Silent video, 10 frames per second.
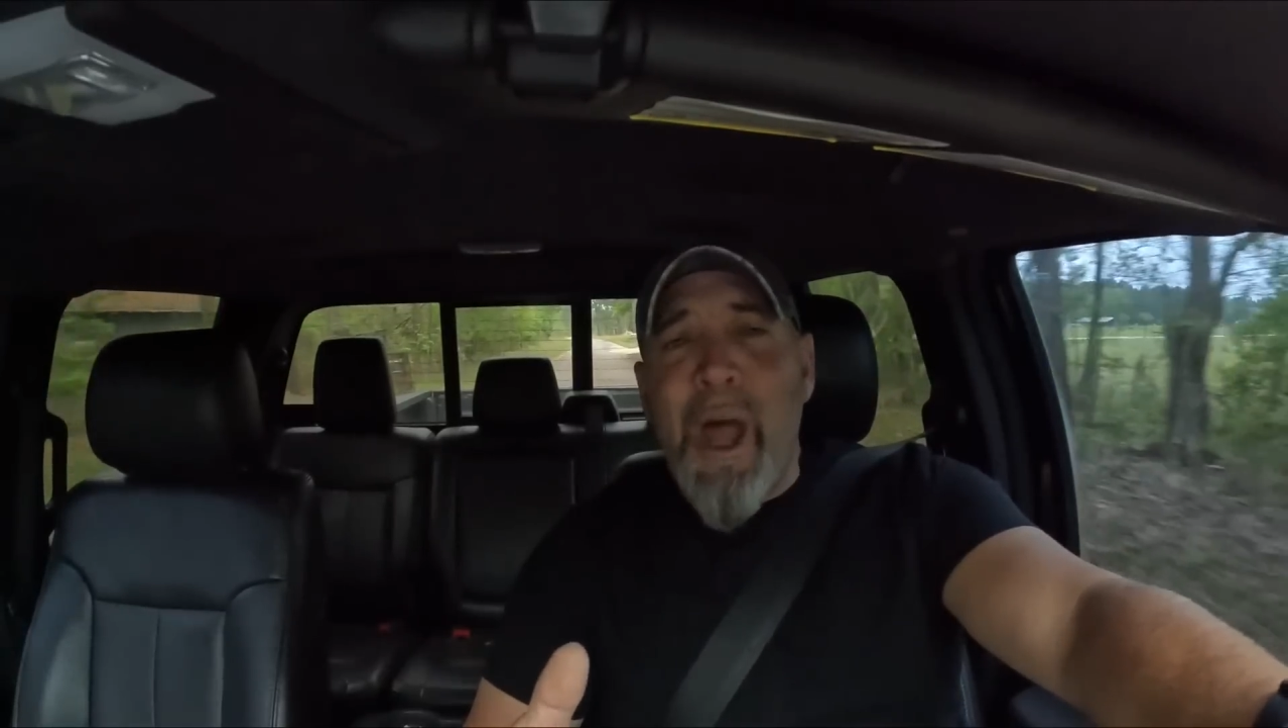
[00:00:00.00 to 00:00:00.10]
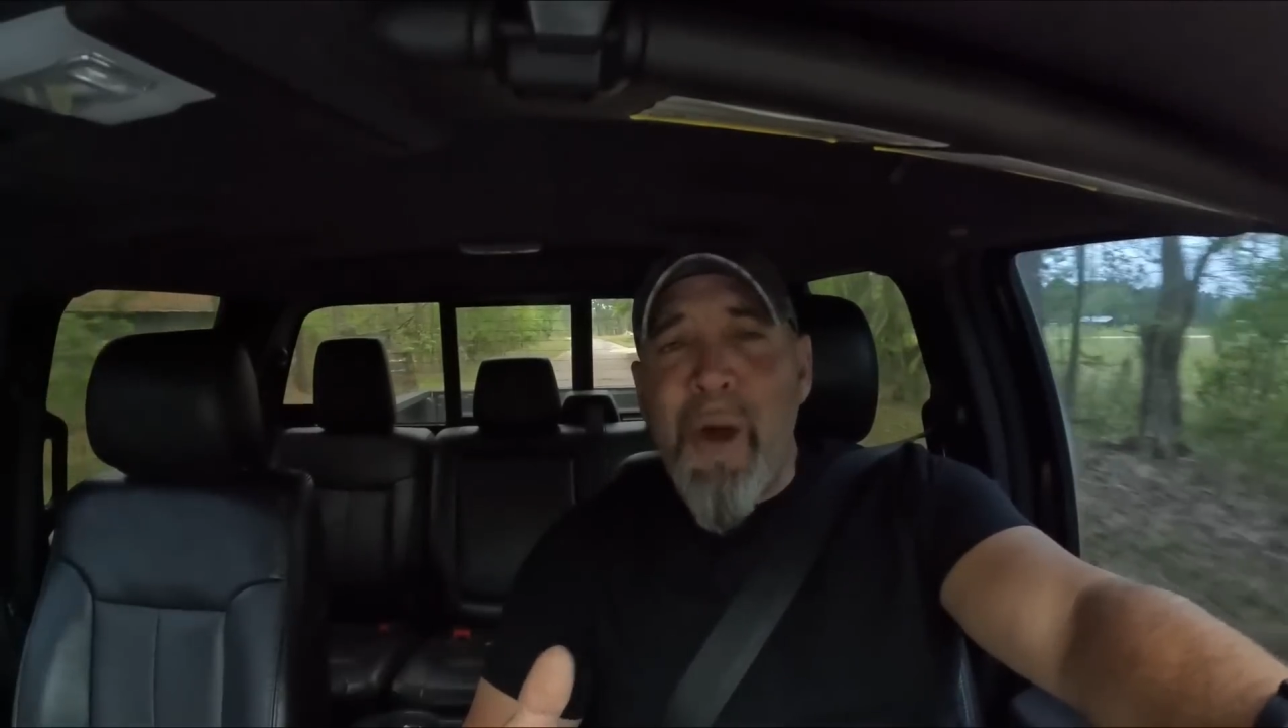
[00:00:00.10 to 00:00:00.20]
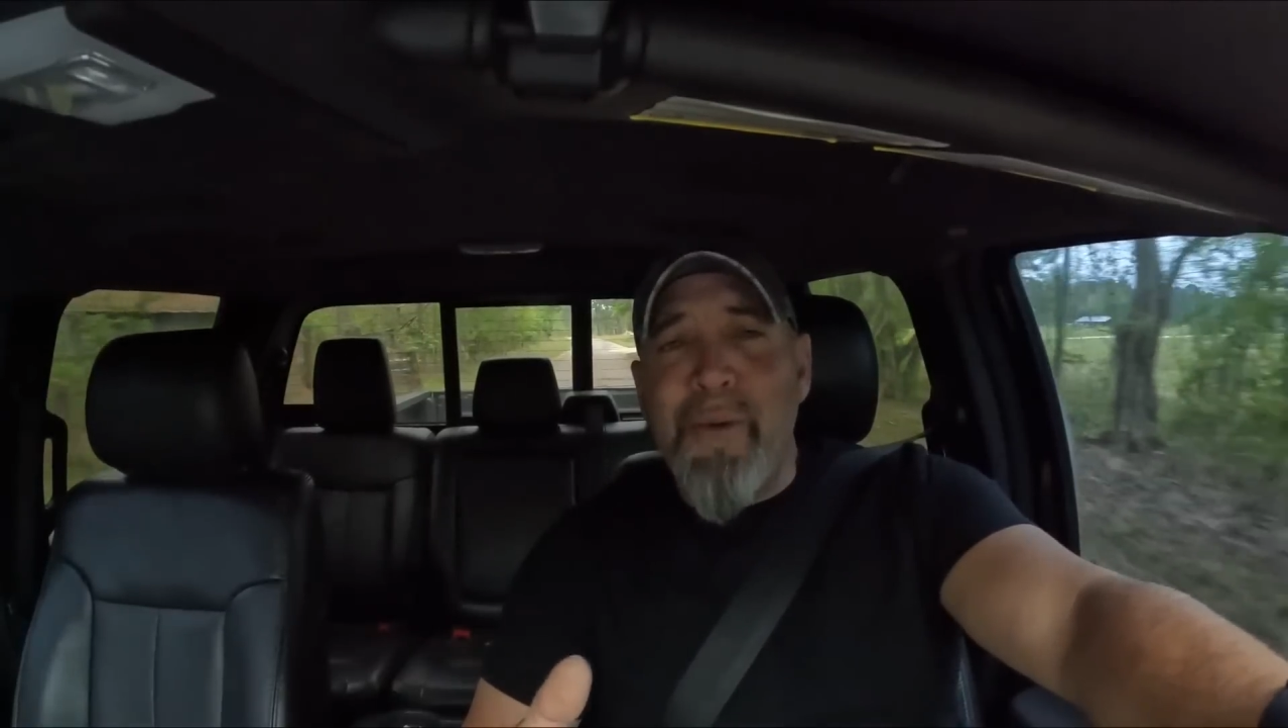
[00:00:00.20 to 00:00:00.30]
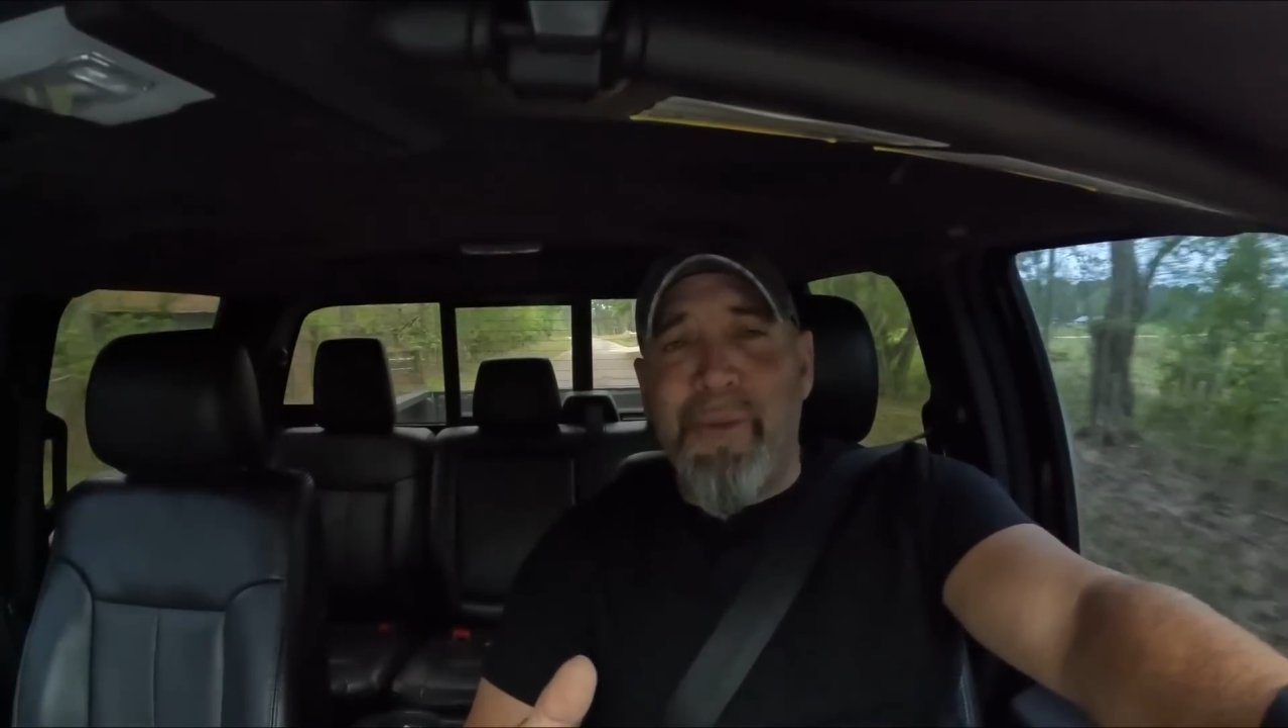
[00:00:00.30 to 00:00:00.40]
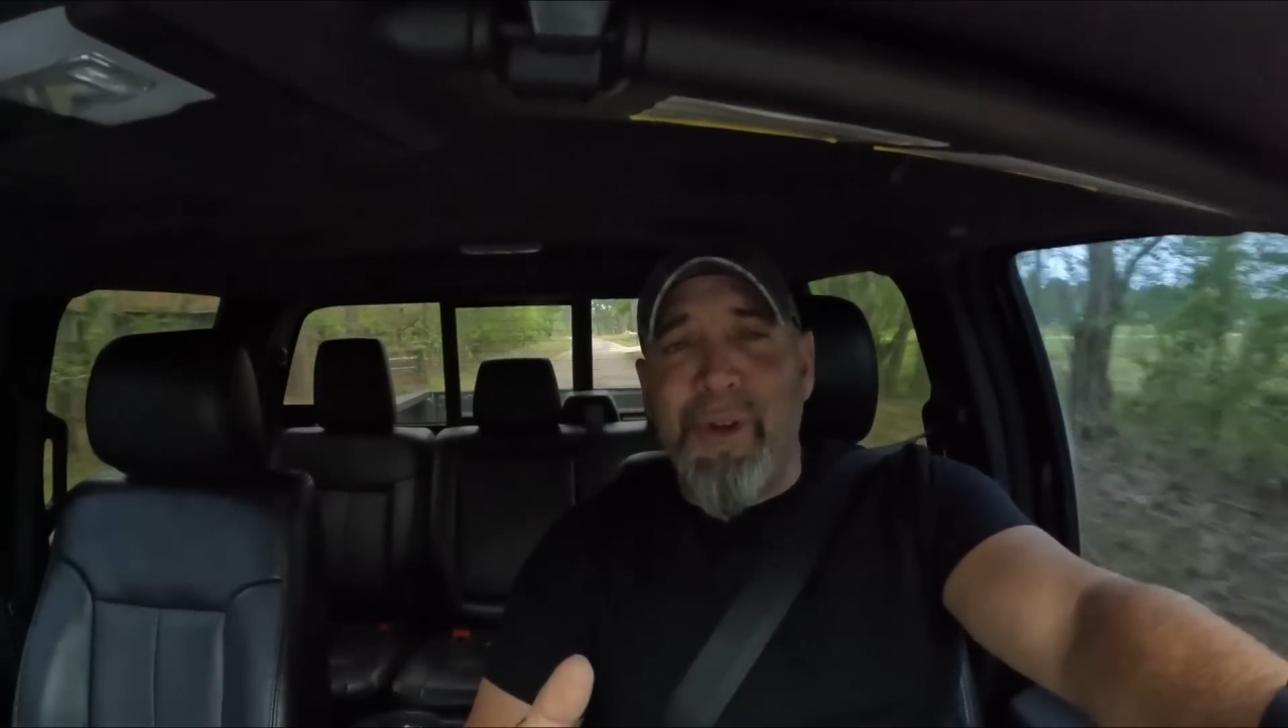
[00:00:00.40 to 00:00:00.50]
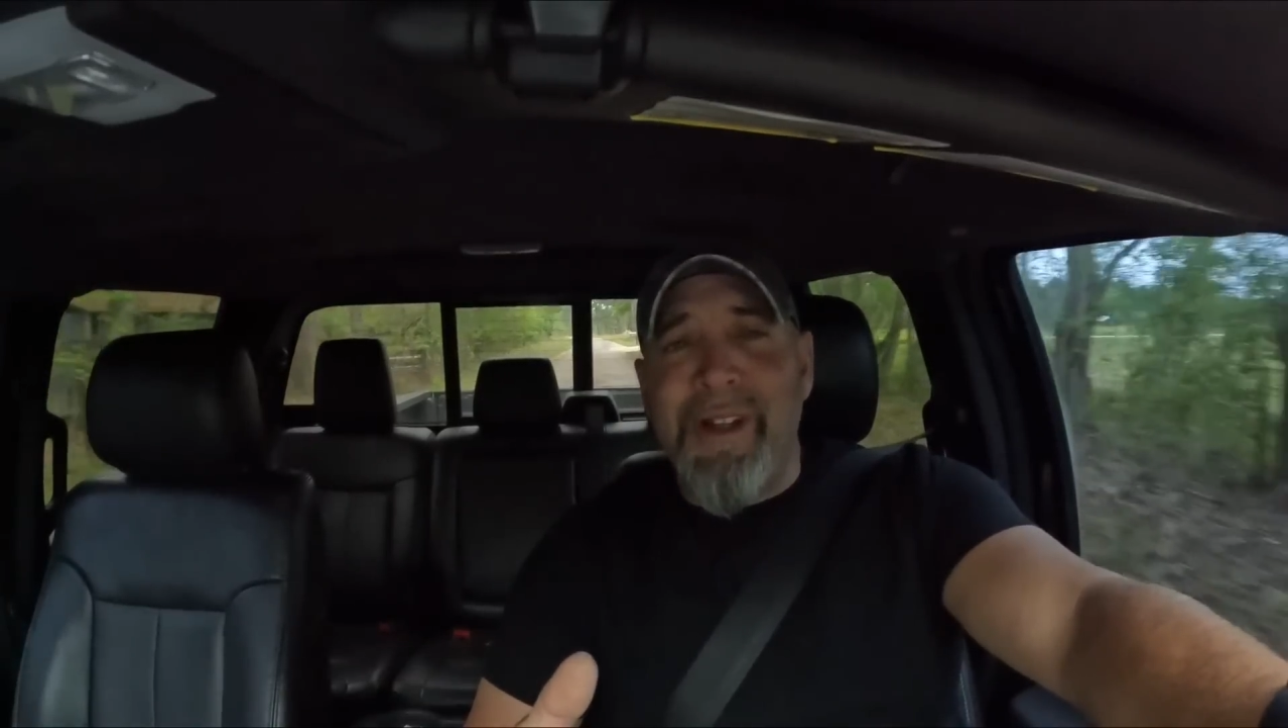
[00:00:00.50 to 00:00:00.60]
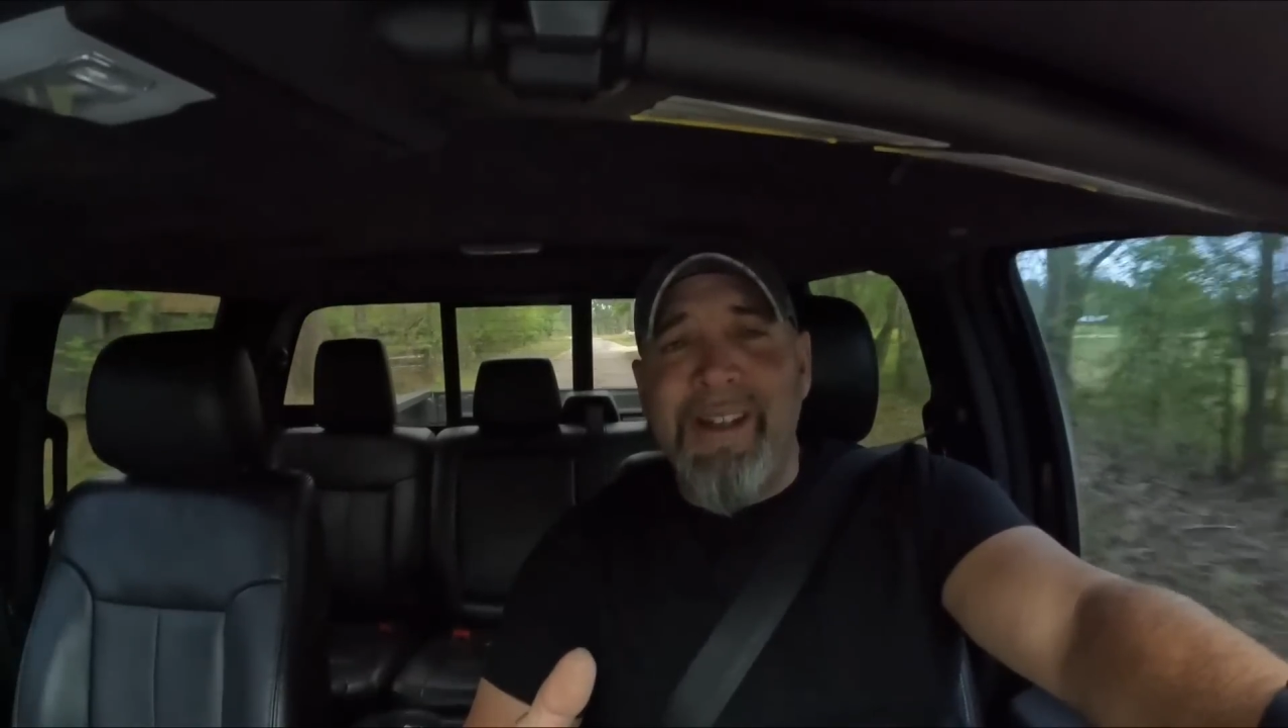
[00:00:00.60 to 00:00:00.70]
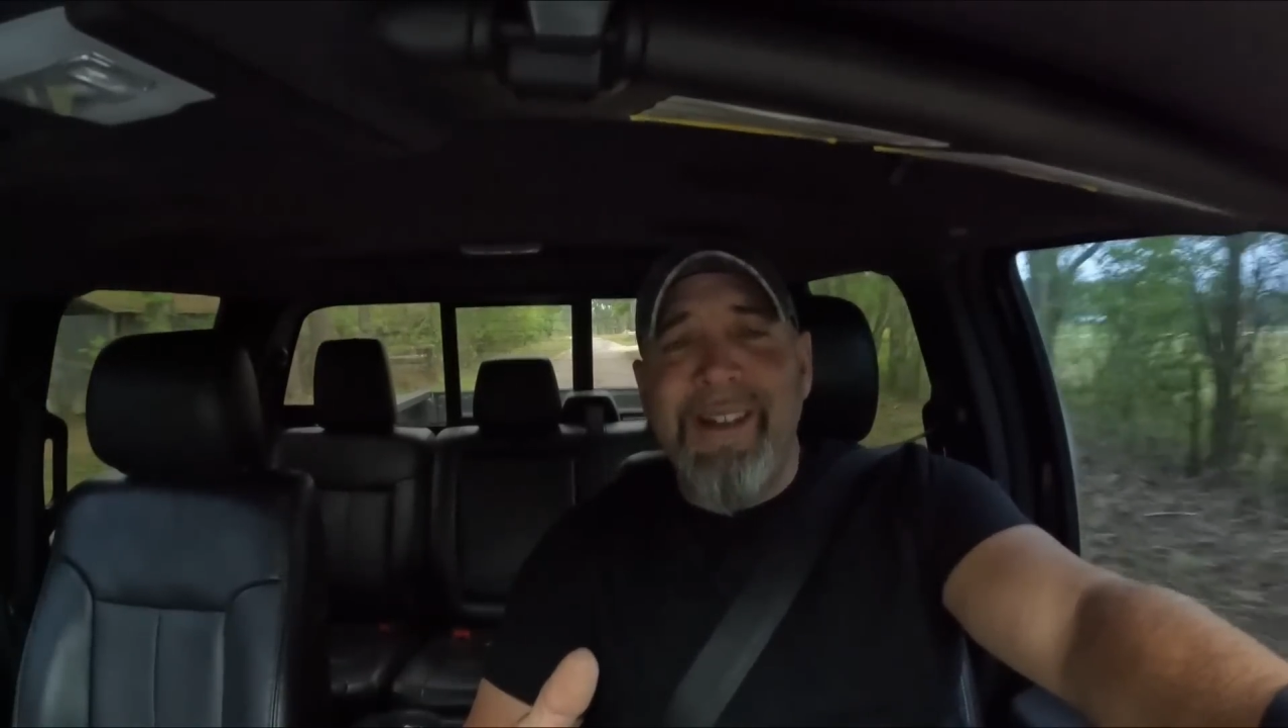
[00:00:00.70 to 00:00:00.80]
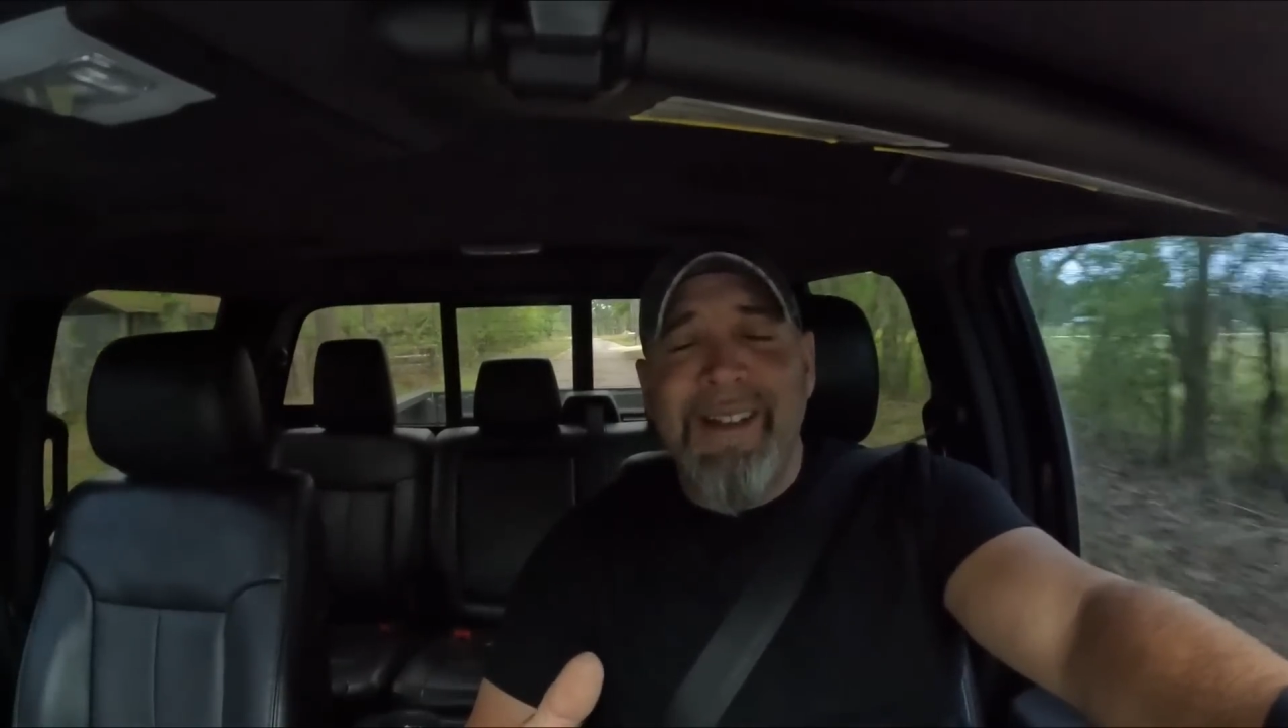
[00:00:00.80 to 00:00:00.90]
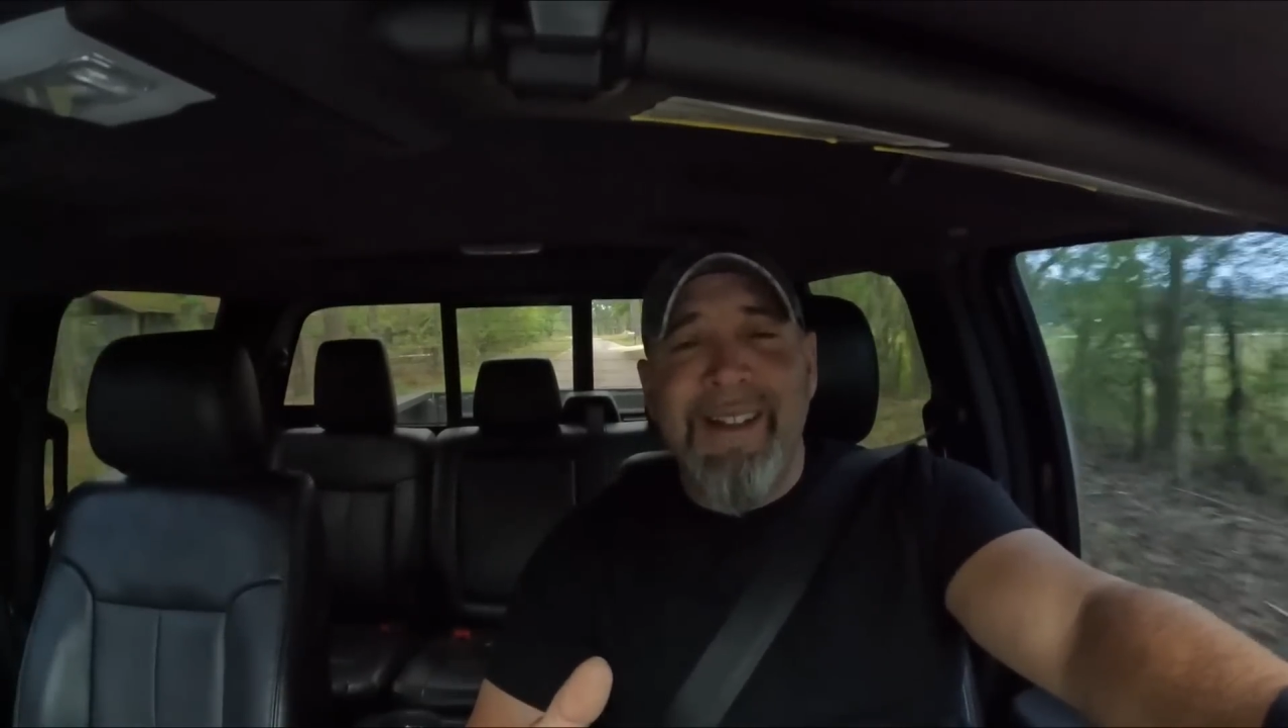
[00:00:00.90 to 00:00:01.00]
hopefully,